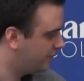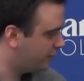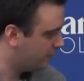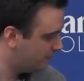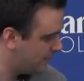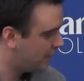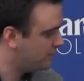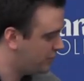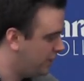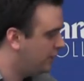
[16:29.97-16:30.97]
to make a
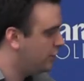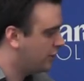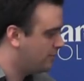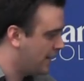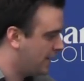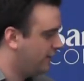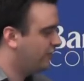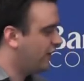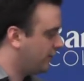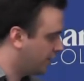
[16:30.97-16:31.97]
machine, you could make
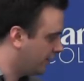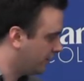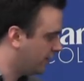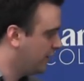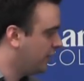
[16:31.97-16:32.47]
fenders,